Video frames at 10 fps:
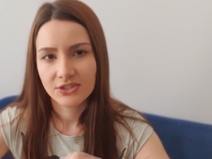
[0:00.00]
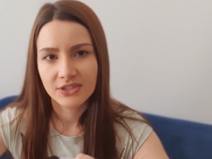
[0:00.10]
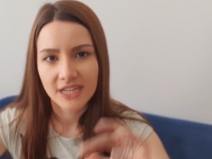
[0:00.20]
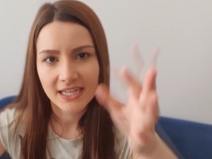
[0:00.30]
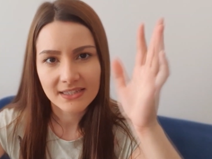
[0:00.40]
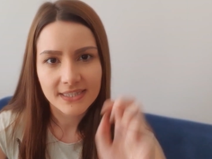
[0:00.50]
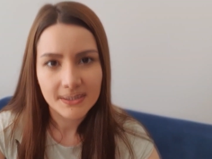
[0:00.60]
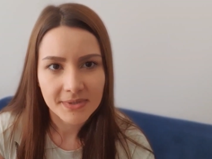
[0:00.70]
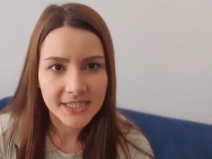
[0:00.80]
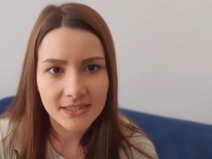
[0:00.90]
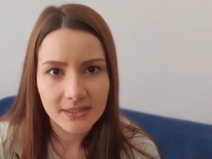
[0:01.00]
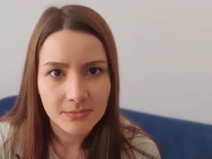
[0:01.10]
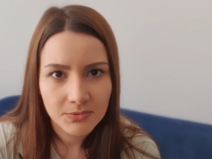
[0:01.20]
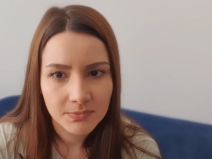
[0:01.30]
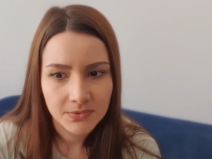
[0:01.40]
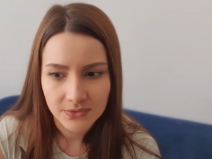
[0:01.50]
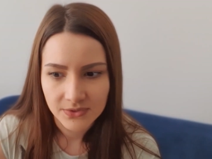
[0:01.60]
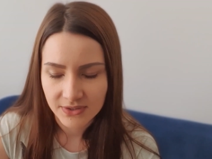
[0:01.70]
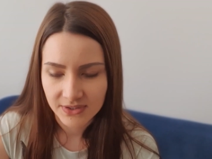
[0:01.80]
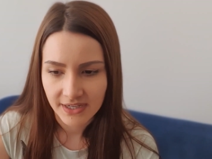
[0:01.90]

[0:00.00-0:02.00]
not gonna be any double boots.